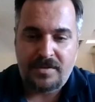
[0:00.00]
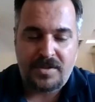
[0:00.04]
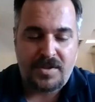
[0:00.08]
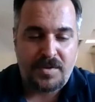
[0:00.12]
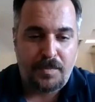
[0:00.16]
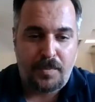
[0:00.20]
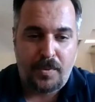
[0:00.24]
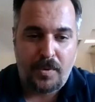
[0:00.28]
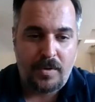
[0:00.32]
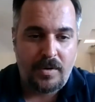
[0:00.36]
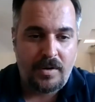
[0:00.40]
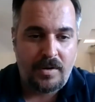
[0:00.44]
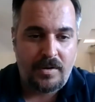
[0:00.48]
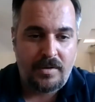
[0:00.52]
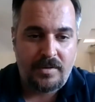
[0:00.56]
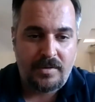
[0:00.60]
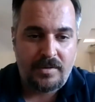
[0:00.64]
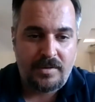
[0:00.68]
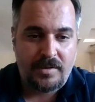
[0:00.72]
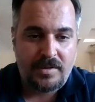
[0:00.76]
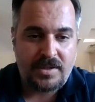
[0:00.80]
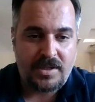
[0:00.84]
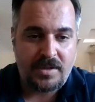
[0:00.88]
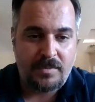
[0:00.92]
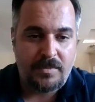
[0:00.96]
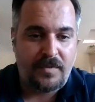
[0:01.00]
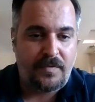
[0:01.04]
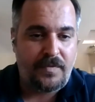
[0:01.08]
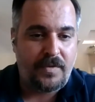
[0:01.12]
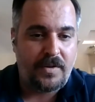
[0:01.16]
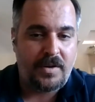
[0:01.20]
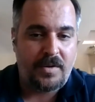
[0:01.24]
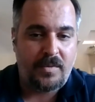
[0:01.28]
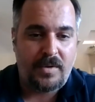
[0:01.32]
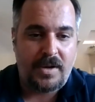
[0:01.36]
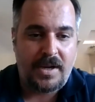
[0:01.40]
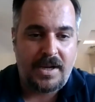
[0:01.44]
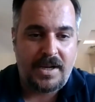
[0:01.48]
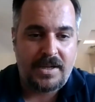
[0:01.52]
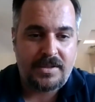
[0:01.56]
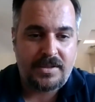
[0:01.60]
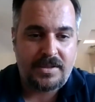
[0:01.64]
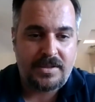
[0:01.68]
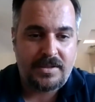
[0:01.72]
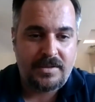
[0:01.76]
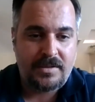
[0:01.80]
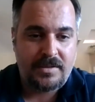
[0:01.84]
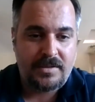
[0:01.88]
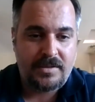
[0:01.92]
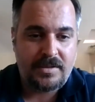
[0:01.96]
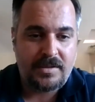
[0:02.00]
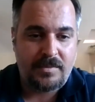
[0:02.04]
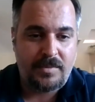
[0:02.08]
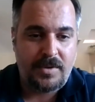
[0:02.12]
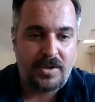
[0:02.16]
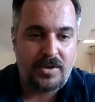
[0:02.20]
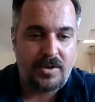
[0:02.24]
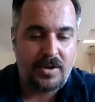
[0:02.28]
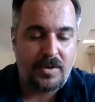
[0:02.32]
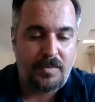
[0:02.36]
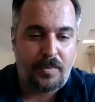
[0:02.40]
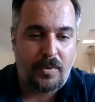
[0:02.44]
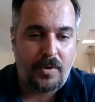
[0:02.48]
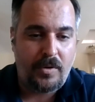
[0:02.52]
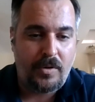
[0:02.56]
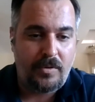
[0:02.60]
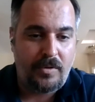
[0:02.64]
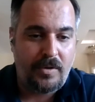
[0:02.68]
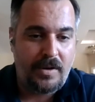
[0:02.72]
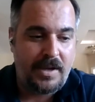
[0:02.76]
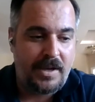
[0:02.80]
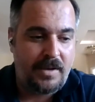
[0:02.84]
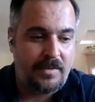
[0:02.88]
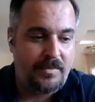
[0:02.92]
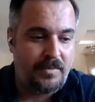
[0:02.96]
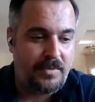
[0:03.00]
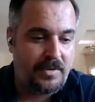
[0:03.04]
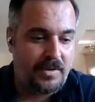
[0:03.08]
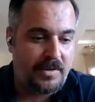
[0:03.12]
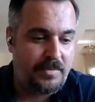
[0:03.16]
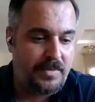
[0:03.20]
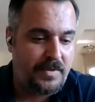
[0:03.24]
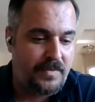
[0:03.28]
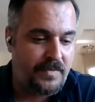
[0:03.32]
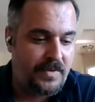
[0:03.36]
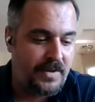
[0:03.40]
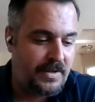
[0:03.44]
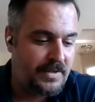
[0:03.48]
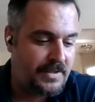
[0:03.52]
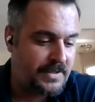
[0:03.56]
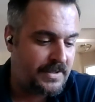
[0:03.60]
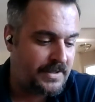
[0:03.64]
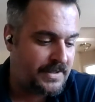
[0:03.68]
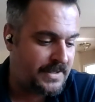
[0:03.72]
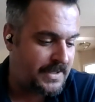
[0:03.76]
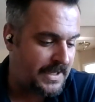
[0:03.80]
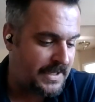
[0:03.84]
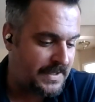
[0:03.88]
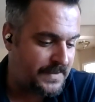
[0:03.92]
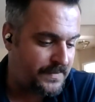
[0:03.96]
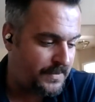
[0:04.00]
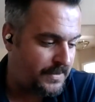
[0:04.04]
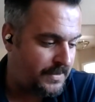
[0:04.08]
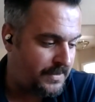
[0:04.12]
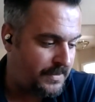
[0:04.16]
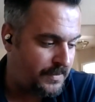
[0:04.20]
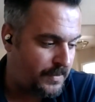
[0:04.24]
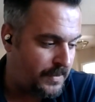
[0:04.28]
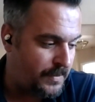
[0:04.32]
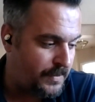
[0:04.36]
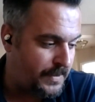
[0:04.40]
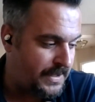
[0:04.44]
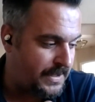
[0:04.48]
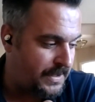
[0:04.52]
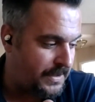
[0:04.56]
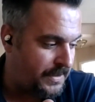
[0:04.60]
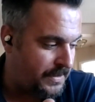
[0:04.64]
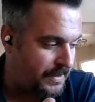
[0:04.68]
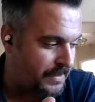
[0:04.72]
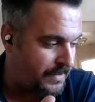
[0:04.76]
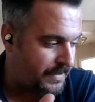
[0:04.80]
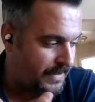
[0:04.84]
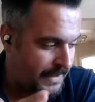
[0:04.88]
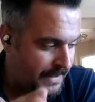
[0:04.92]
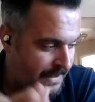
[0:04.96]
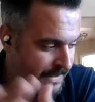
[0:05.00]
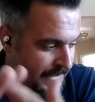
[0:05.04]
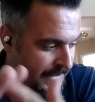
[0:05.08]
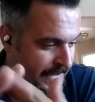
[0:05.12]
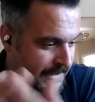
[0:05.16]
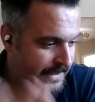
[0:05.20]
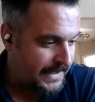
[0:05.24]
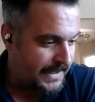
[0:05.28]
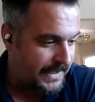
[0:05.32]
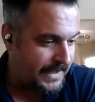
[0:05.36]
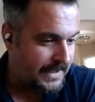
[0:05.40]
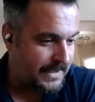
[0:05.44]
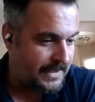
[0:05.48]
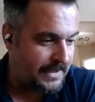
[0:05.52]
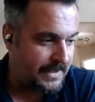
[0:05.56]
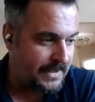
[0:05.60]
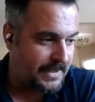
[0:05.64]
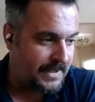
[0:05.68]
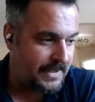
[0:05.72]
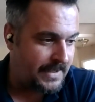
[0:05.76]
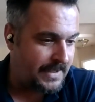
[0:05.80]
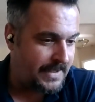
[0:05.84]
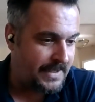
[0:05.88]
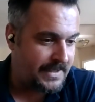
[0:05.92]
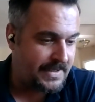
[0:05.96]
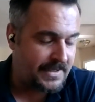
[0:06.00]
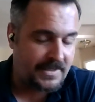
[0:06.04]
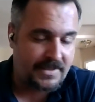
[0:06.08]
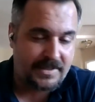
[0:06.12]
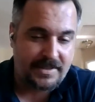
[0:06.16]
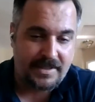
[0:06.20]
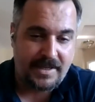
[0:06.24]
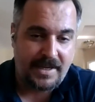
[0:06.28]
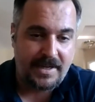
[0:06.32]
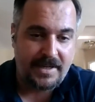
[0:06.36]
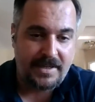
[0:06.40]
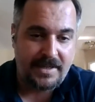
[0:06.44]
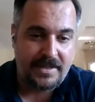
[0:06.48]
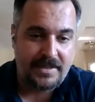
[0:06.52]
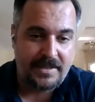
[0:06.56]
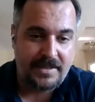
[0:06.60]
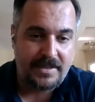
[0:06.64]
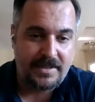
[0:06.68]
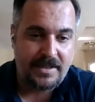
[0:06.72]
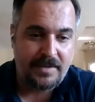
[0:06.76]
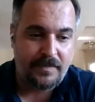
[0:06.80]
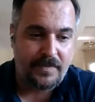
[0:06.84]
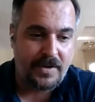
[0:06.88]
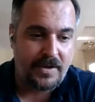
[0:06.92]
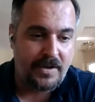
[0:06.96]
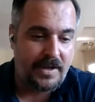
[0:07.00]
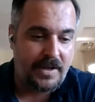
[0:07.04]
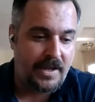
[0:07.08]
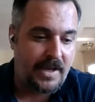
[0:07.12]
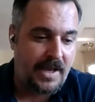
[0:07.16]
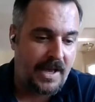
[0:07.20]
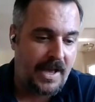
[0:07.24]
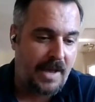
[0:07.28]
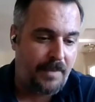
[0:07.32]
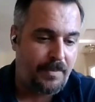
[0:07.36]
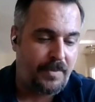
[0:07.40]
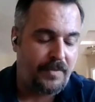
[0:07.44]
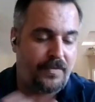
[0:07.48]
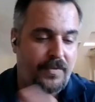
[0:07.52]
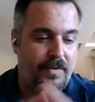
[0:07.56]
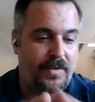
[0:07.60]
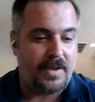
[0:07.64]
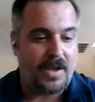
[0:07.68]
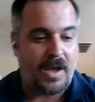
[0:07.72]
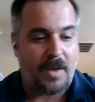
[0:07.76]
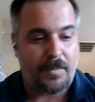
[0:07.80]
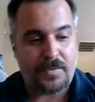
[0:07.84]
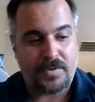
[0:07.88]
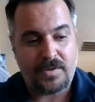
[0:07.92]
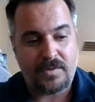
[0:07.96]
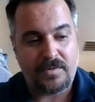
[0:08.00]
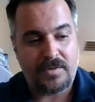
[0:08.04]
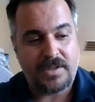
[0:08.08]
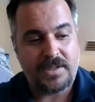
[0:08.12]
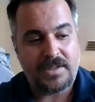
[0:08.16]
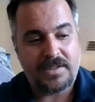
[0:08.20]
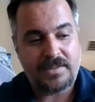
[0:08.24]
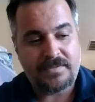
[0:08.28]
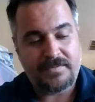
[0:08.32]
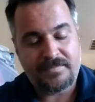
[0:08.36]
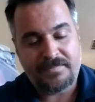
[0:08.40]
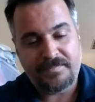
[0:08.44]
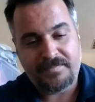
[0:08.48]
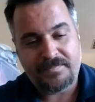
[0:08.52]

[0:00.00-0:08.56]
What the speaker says: out and support. It's going to be fun to watch. It's going to be a good program. We're going to be very successful in what we do. And it's exciting. I'm very happy for the opportunity.